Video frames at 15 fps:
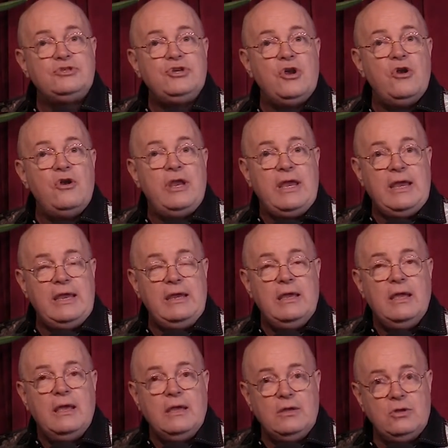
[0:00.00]
journey
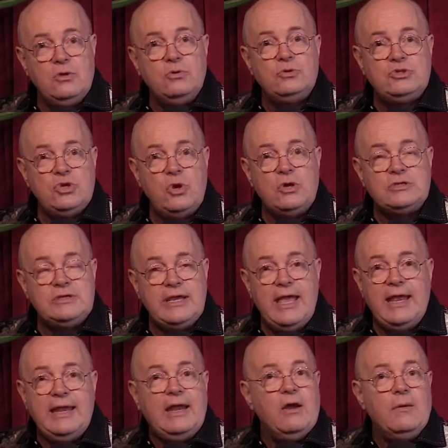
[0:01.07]
you took to
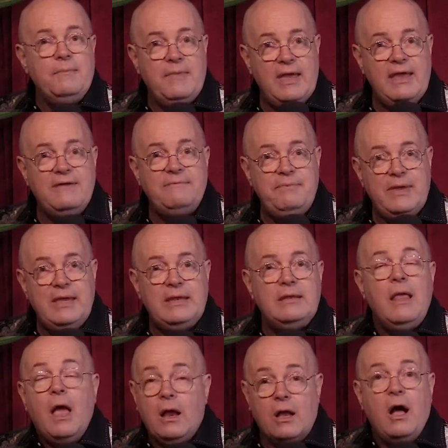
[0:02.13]
get here, it may have
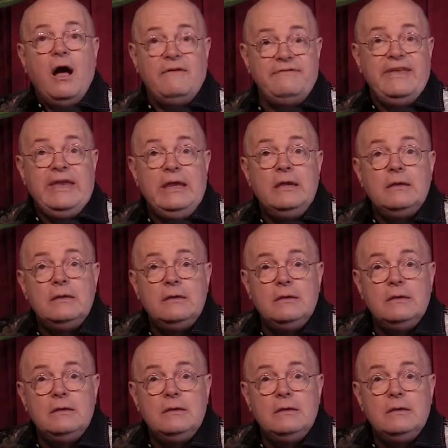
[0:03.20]
been coffee.